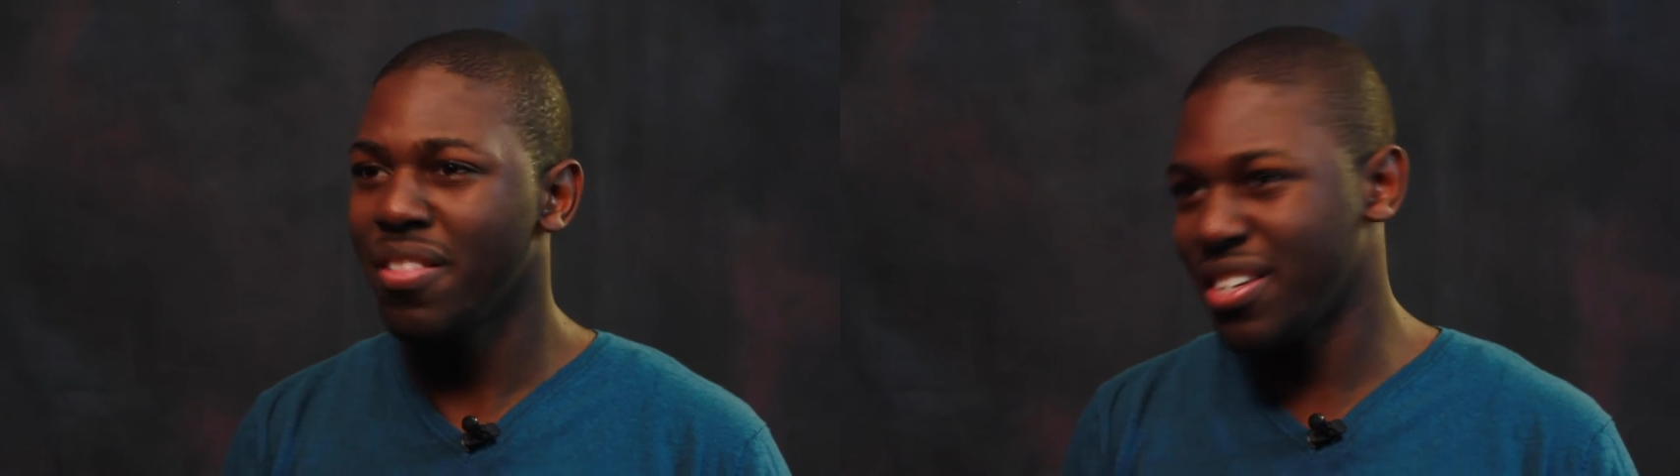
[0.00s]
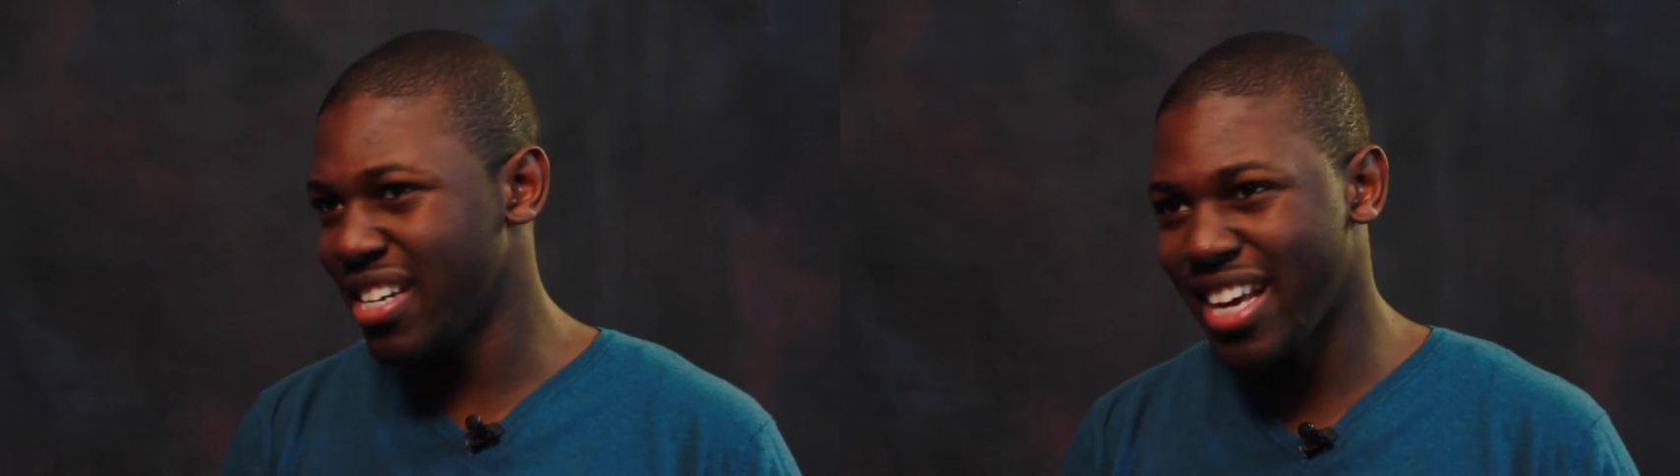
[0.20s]

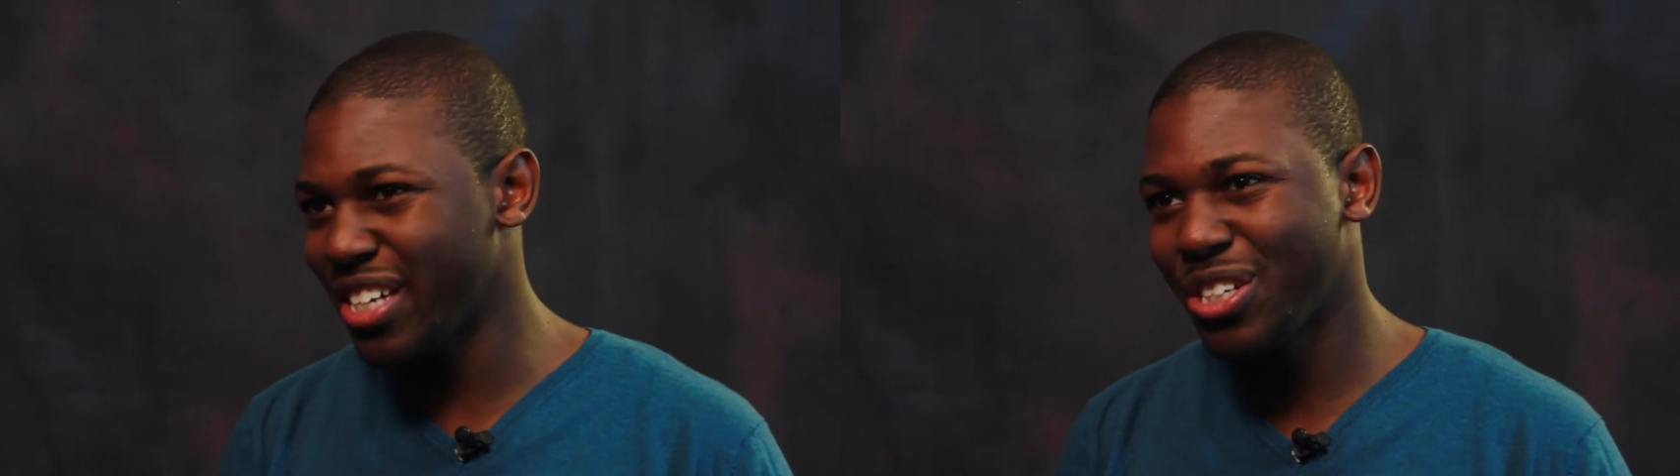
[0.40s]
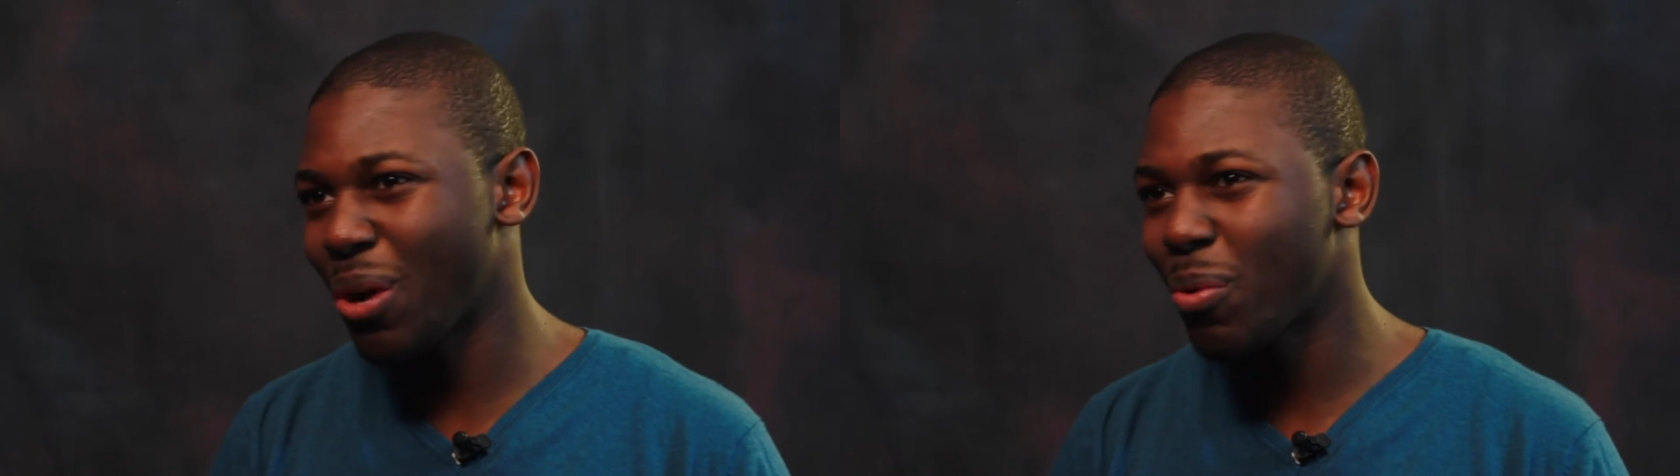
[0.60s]
the
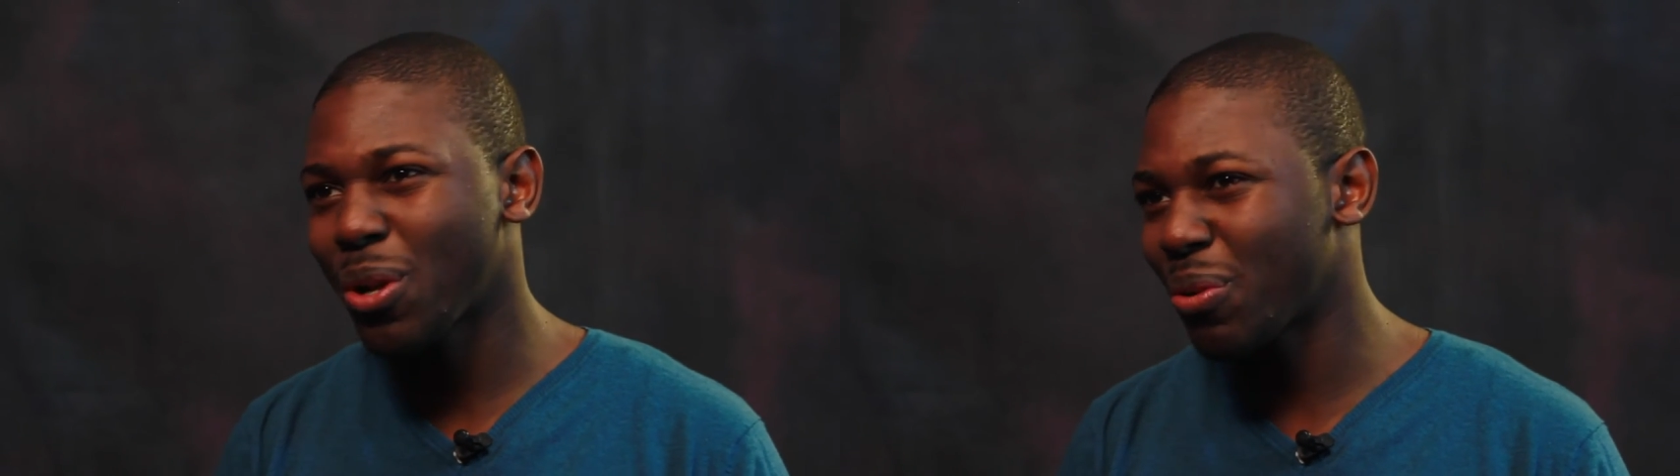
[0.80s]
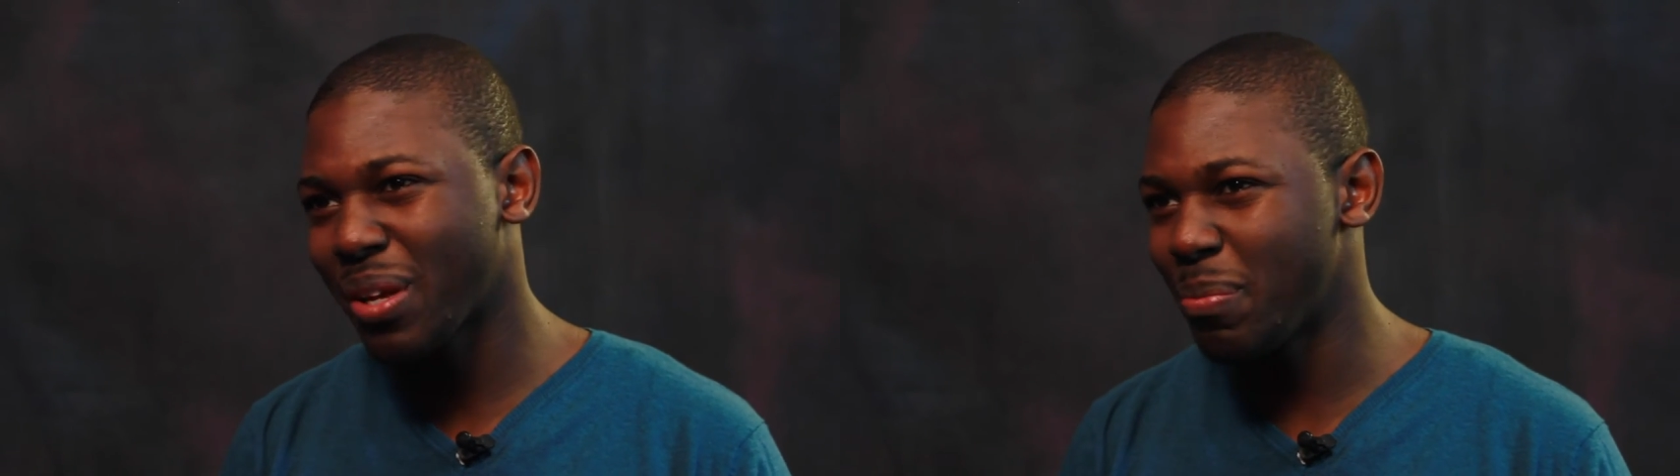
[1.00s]
Today Show
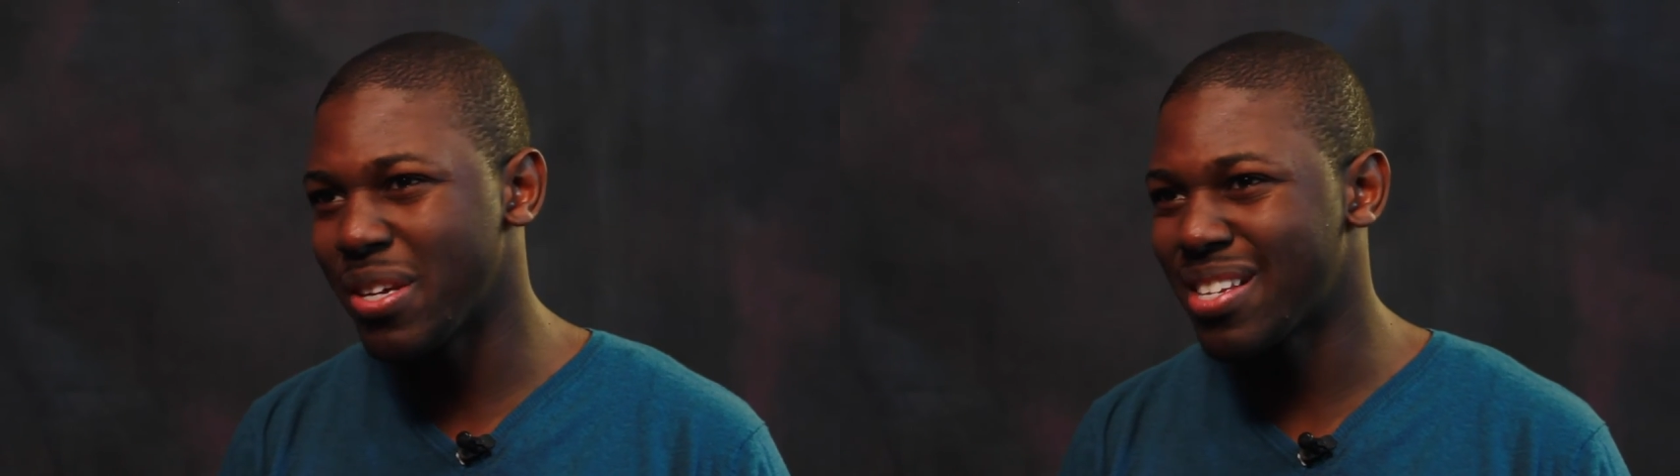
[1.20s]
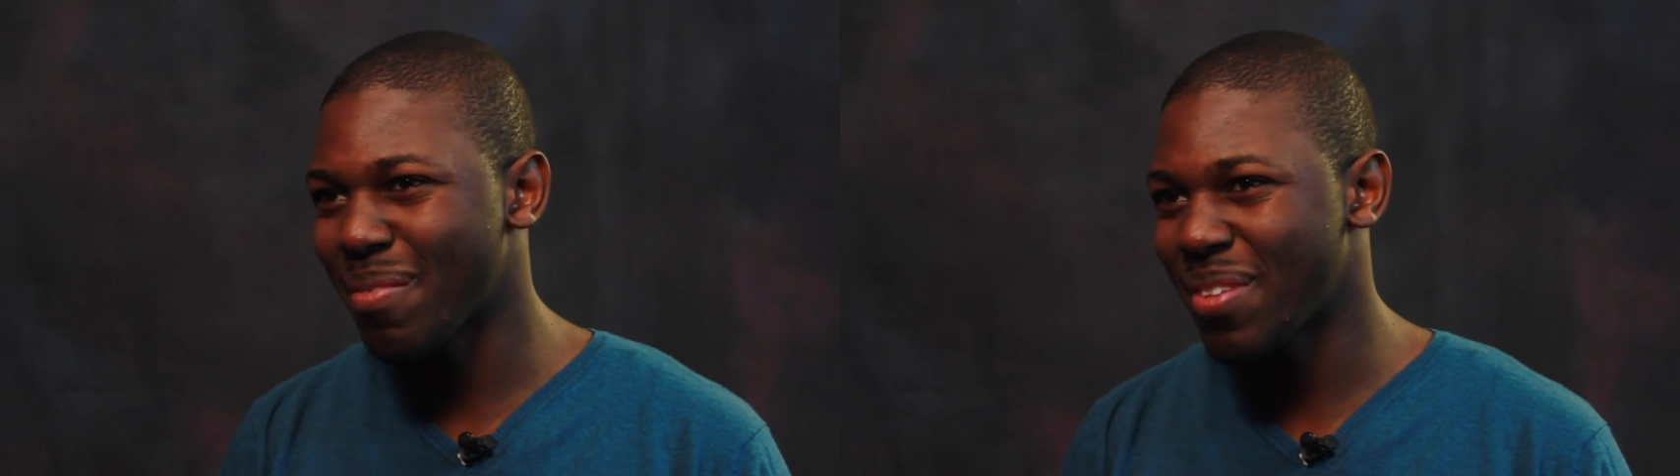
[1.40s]
will only
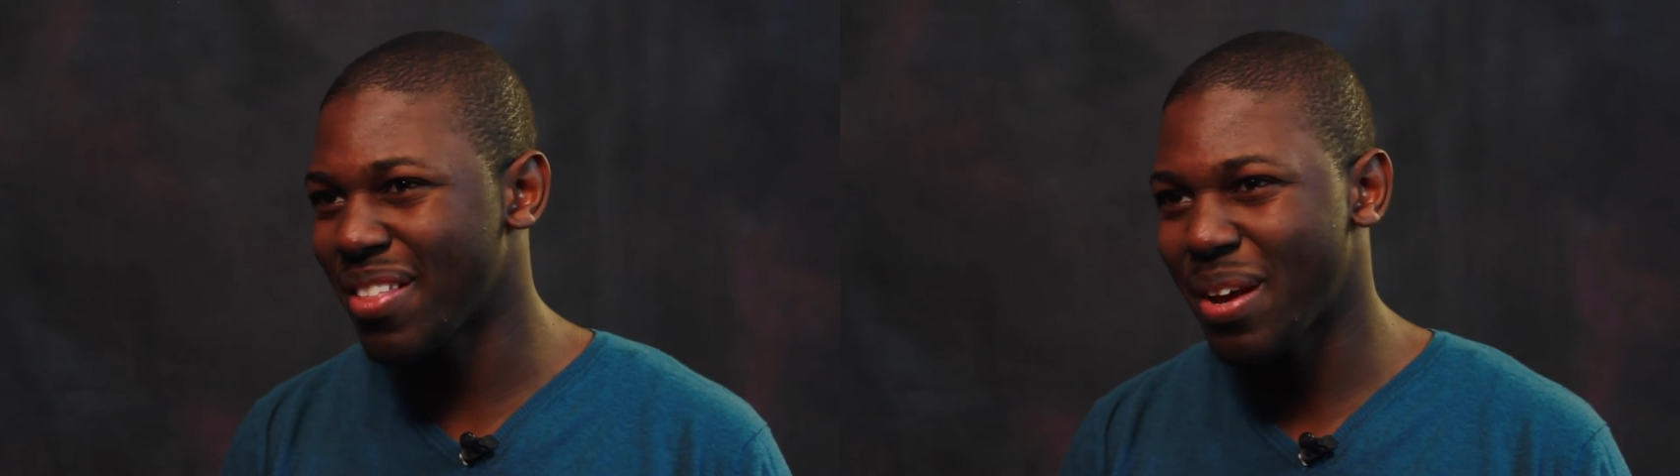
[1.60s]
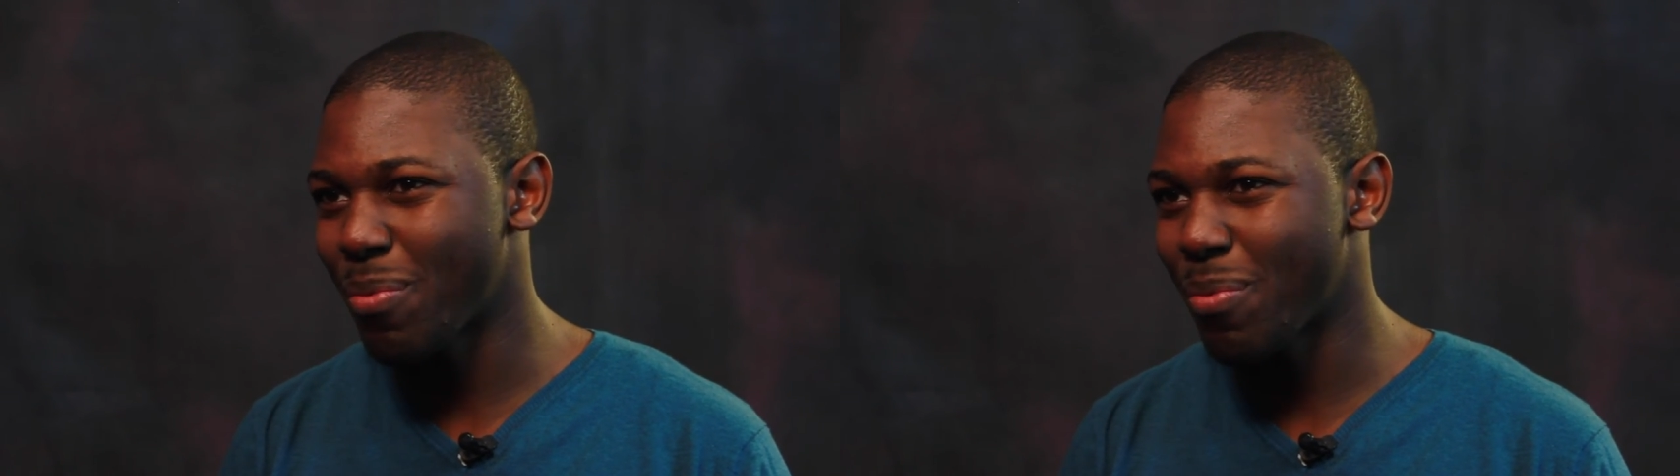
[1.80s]
be something they